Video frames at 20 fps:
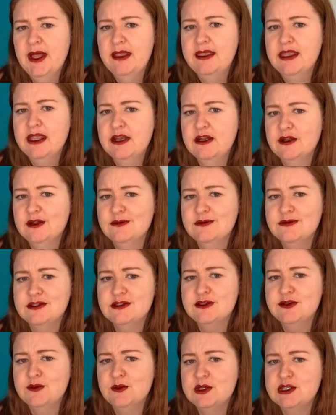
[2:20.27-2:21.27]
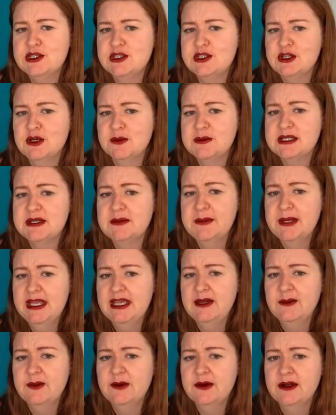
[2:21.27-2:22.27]
And then all of a sudden we stopped in
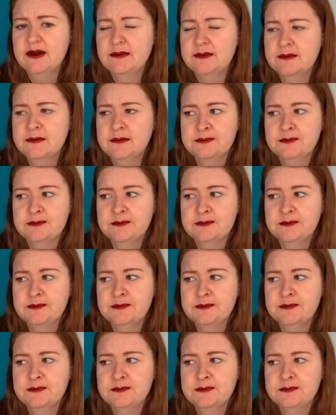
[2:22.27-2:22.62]
Peterborough.